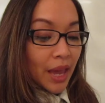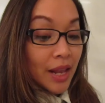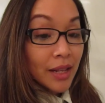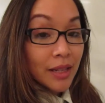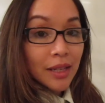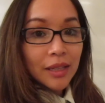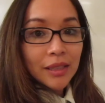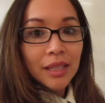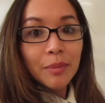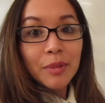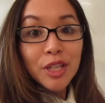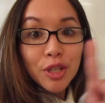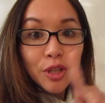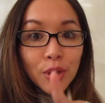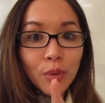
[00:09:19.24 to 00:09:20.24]
And let me
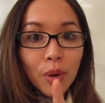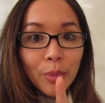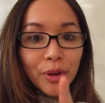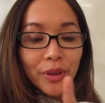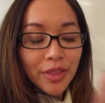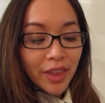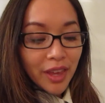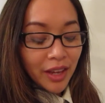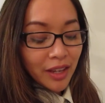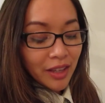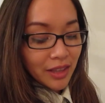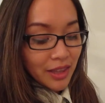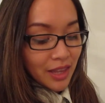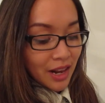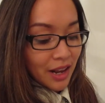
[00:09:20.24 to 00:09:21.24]
show you one more
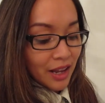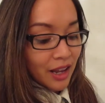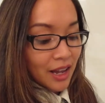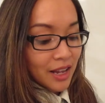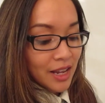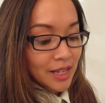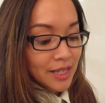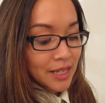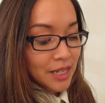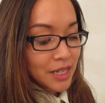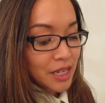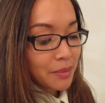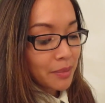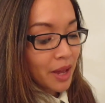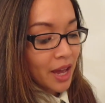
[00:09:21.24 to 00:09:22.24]
thing that I got at
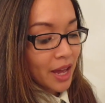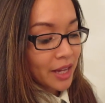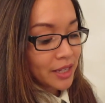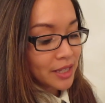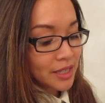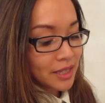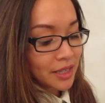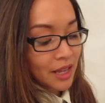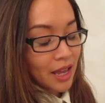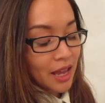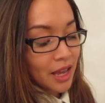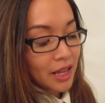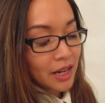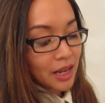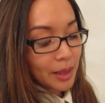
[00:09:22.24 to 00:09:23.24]
TJ Maxx
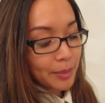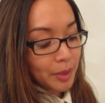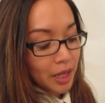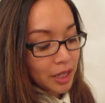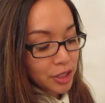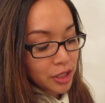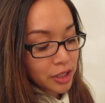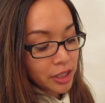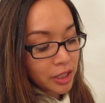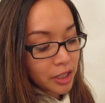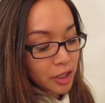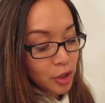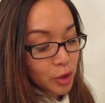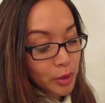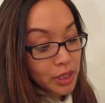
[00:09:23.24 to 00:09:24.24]
and I'm actually going to
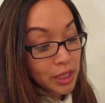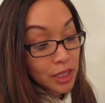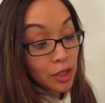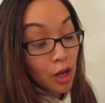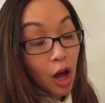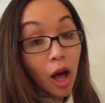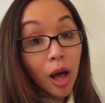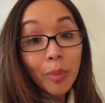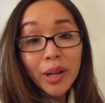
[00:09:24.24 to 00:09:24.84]
include this in the haul,